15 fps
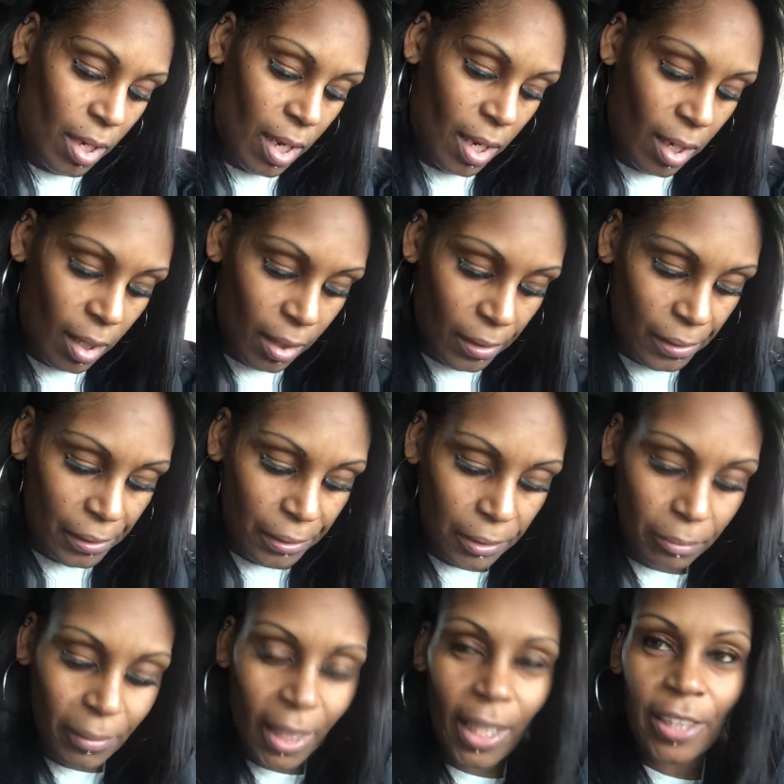And
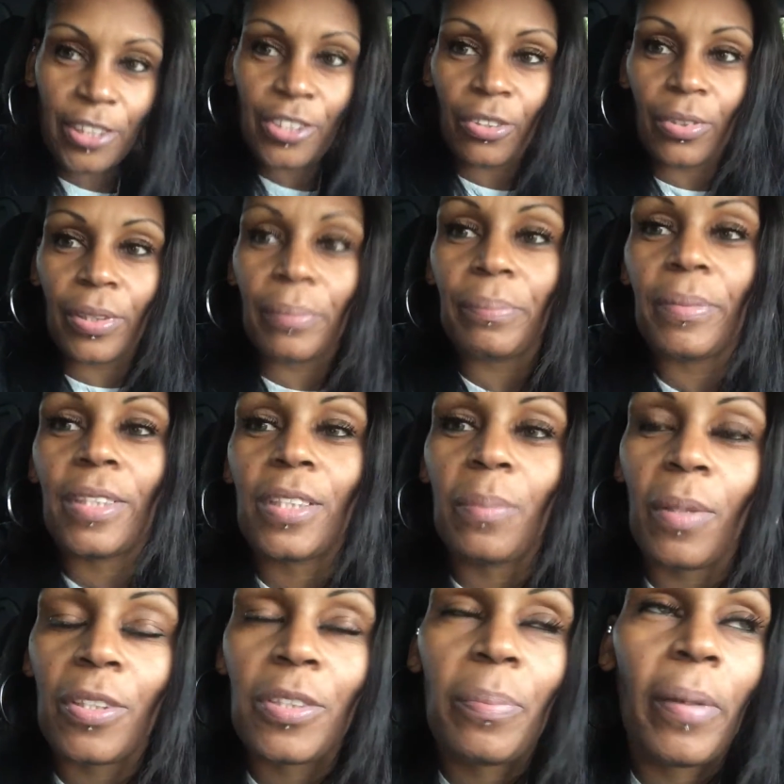um, I got a soda, a
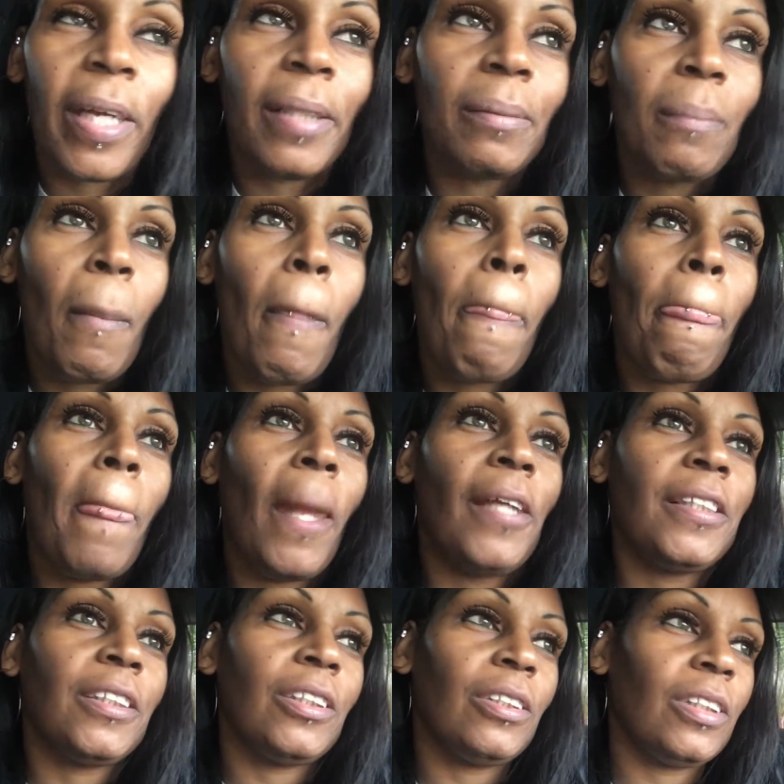small Sprite.
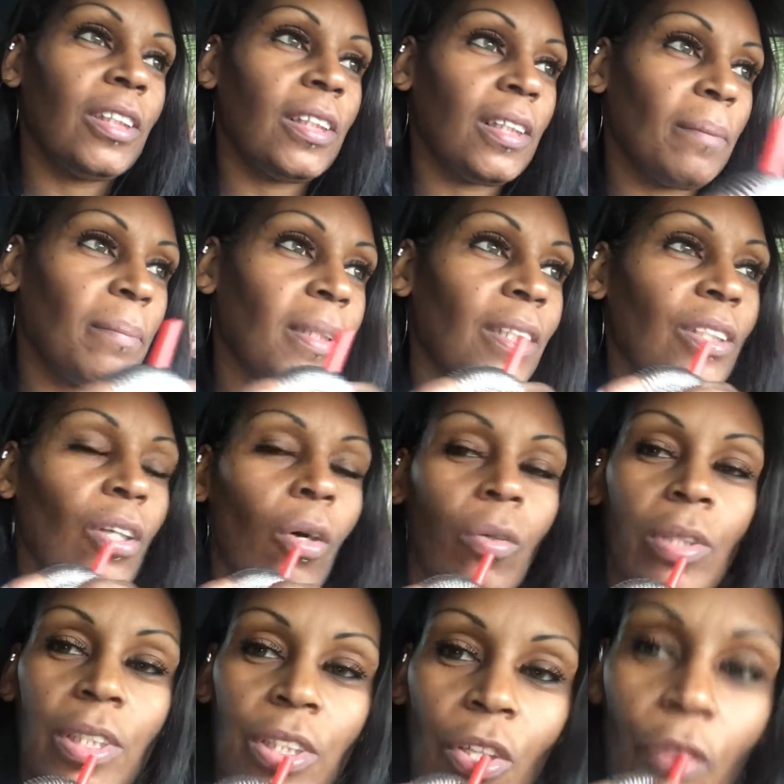So just something to
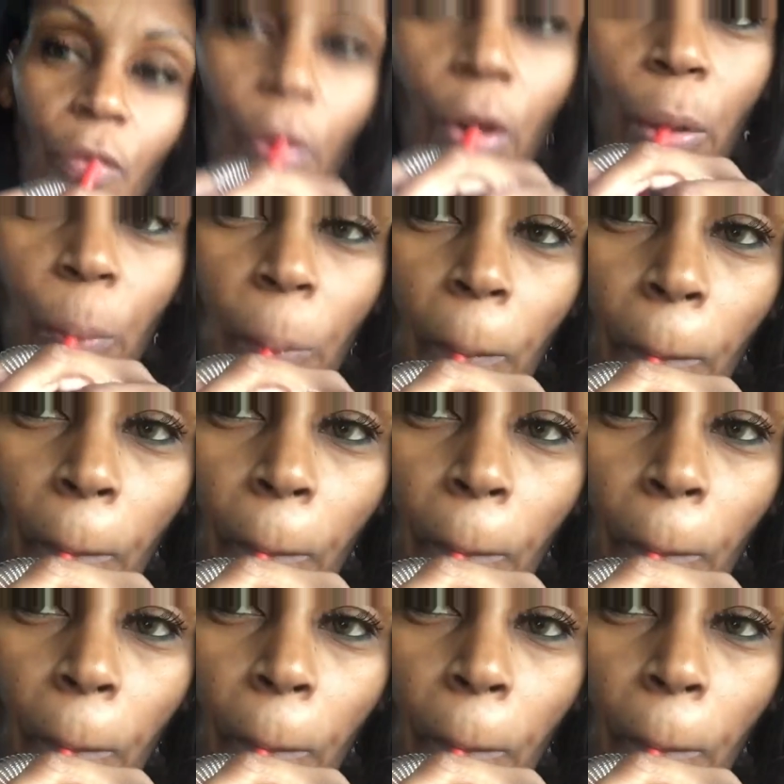hold us over